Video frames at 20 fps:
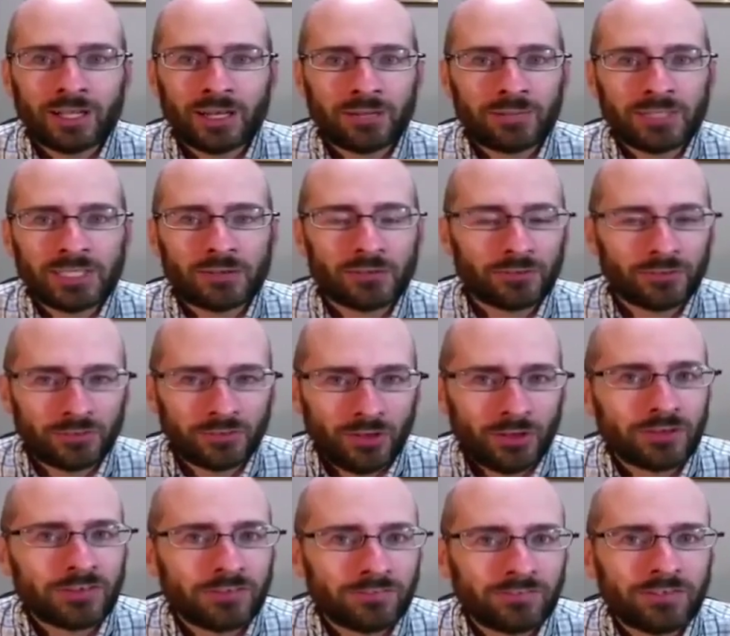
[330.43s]
I mean, there's
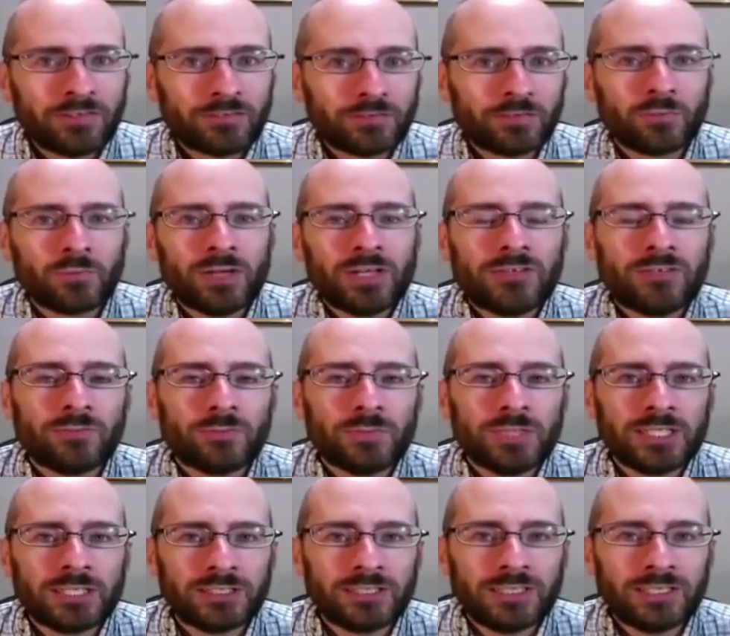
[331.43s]
lots of different ways
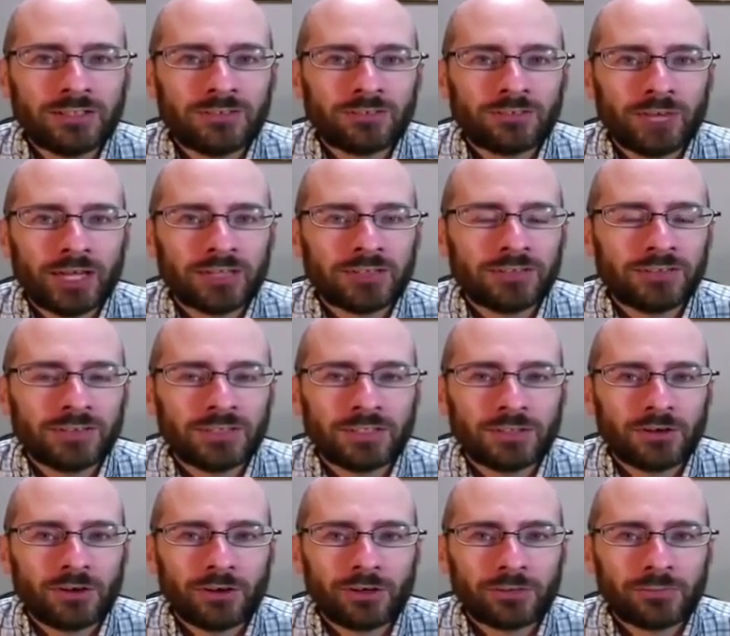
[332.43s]
we can interact in the
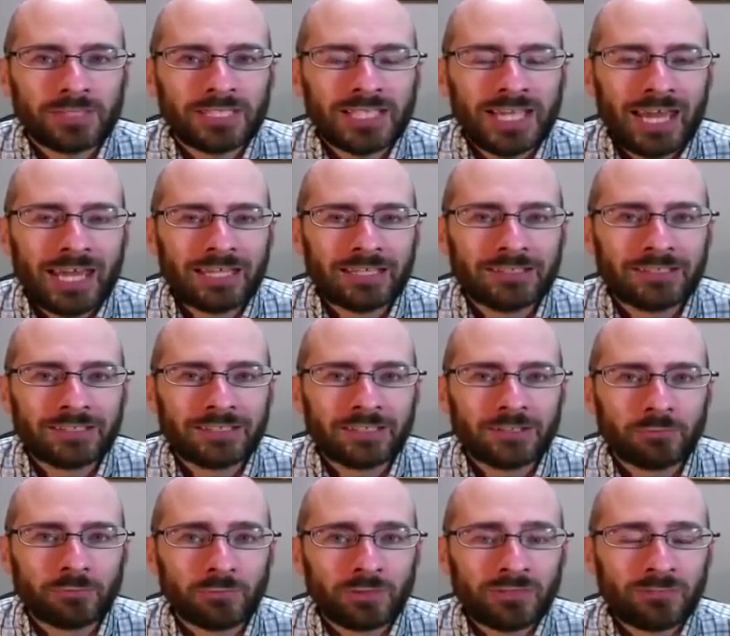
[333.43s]
economy, and
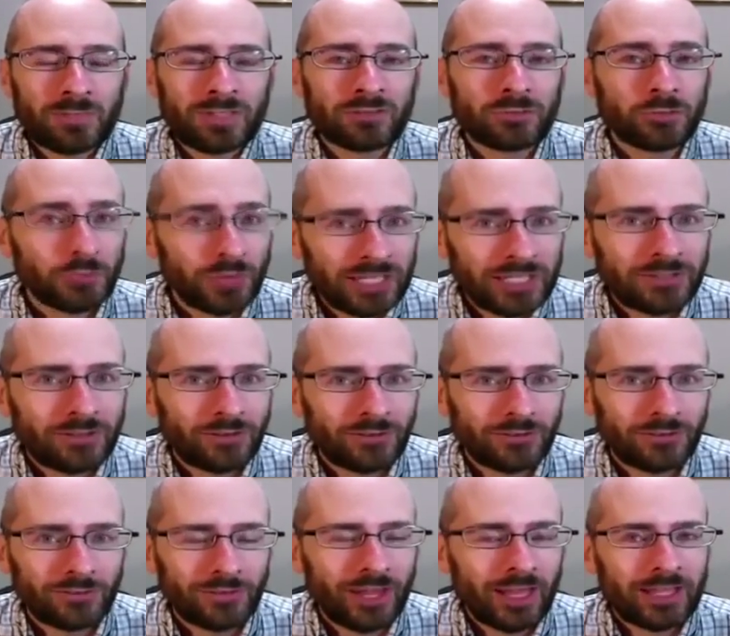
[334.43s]
we've been trained
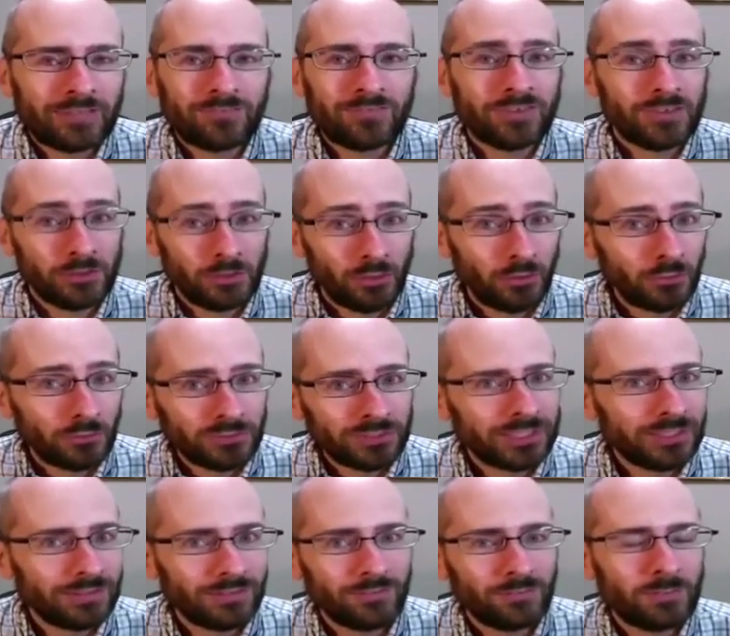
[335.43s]
all our lives that
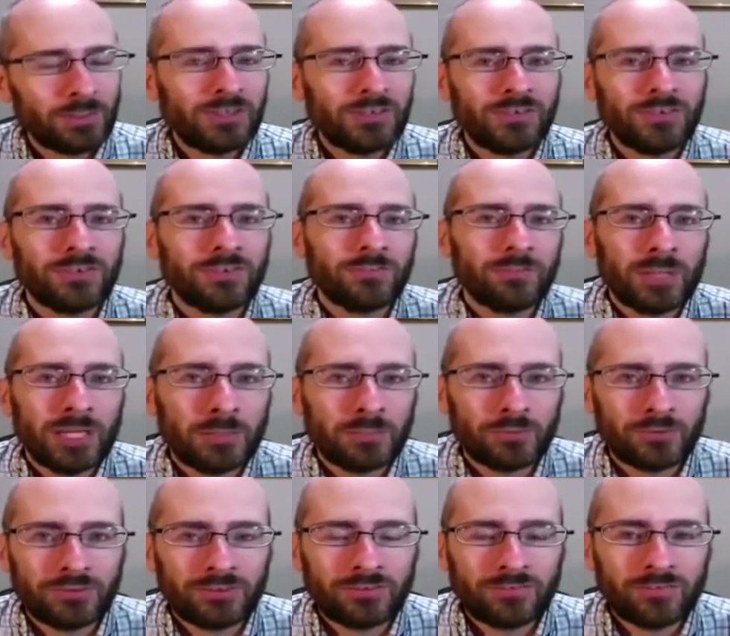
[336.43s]
only these pieces of
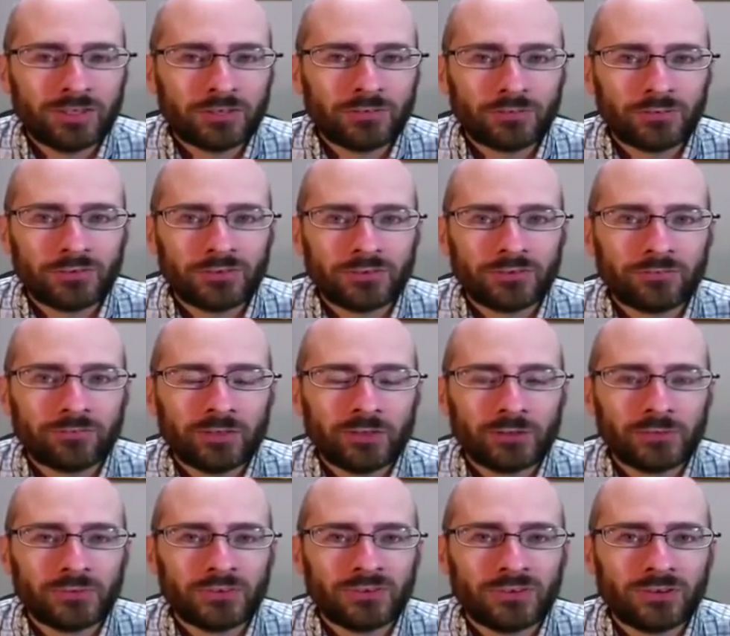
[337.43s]
paper, these Federal Reserve
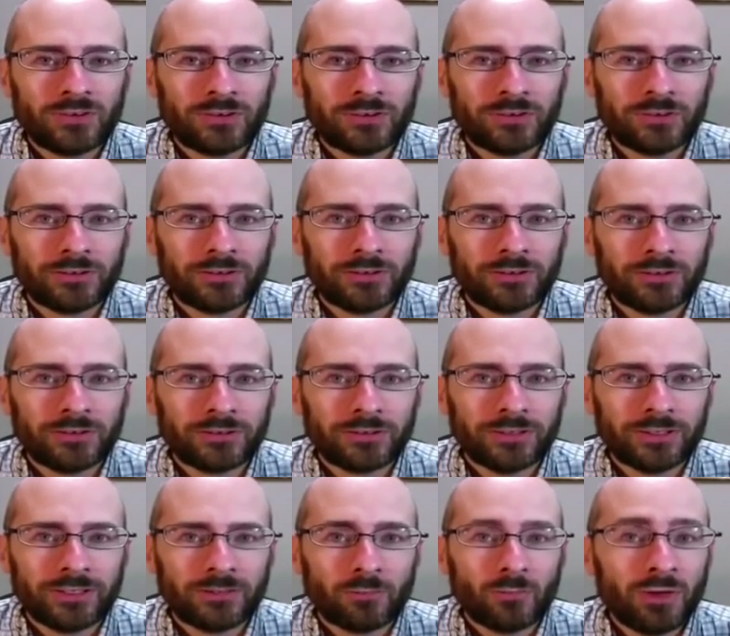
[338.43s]
notes, are
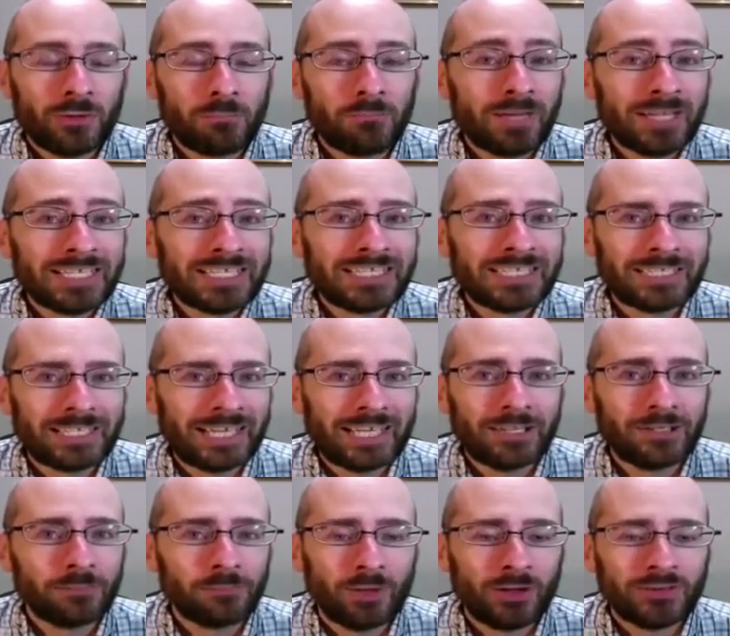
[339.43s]
what money
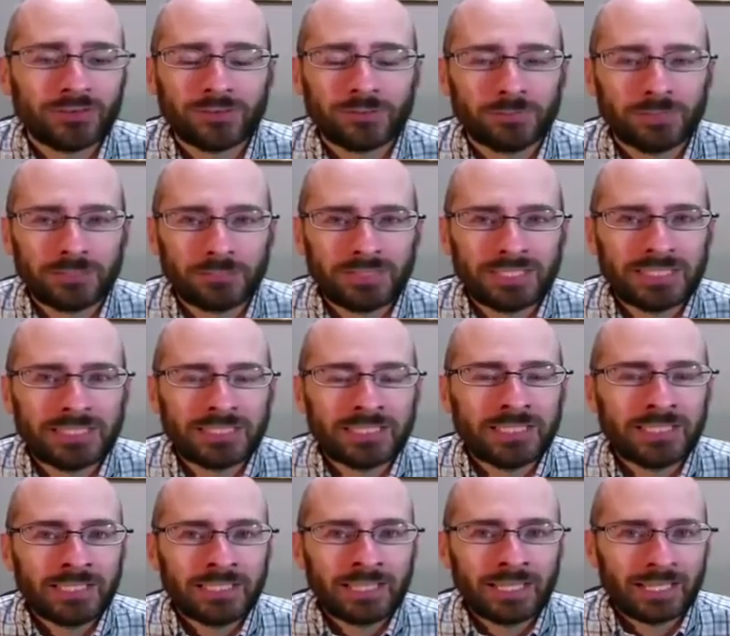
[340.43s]
can possibly be.
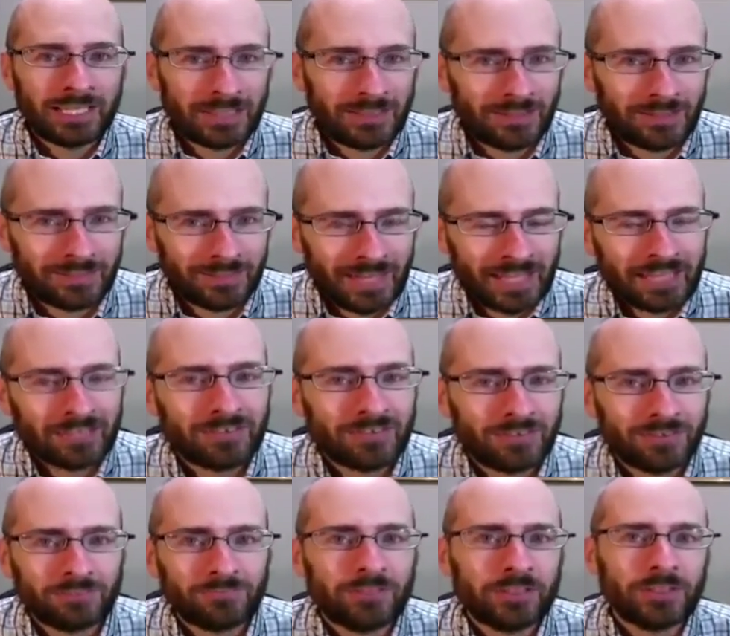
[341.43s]
And I think that's
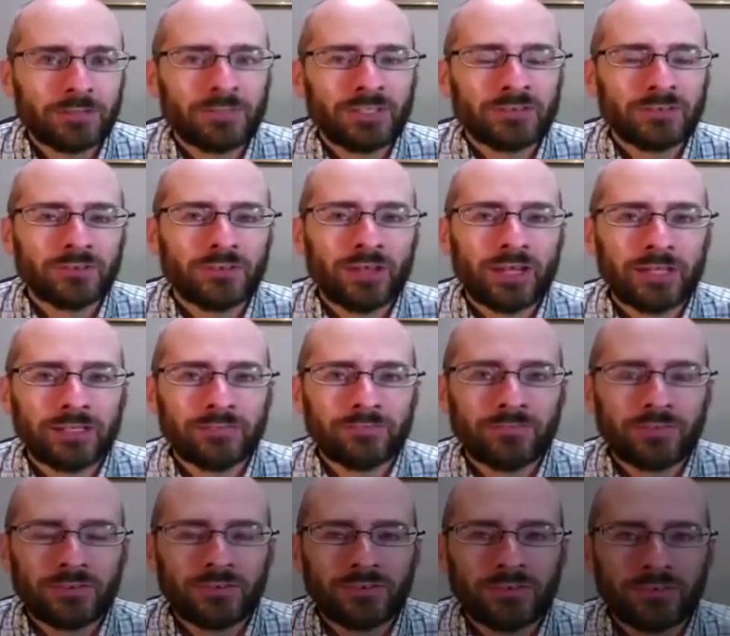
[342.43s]
the fundamental lie
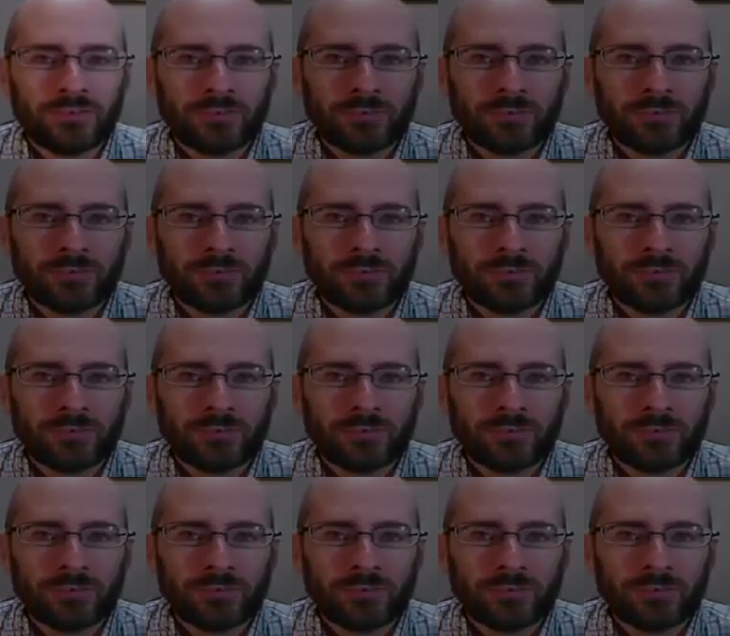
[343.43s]
of this